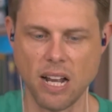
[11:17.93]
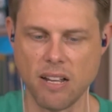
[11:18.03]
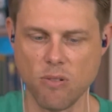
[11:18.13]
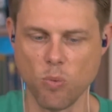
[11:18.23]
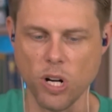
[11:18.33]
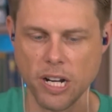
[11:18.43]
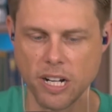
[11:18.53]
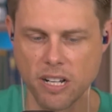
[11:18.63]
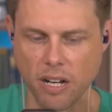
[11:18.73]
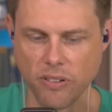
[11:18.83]
I, we're not
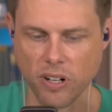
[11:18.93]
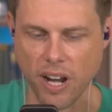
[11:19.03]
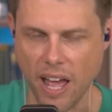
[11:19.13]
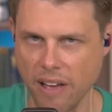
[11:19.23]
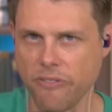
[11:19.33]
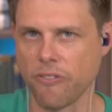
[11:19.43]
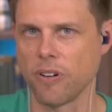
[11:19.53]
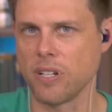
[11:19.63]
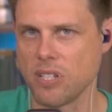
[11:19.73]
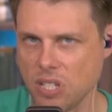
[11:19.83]
going to cover
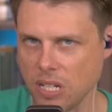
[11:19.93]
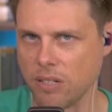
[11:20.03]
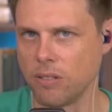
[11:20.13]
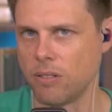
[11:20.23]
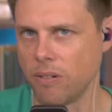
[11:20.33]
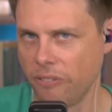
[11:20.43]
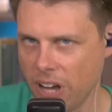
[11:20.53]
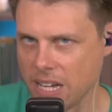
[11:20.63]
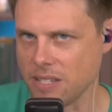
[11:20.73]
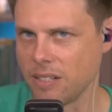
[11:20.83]
every single
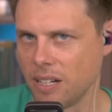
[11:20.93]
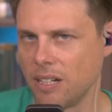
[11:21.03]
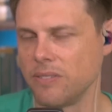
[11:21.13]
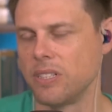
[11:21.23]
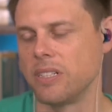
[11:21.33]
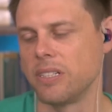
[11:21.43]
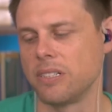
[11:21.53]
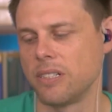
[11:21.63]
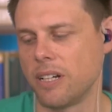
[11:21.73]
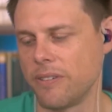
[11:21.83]
facet of the
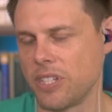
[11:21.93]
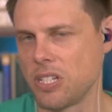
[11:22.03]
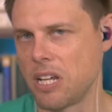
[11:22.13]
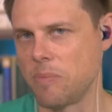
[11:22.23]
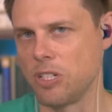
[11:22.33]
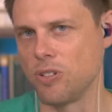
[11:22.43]
of the statement.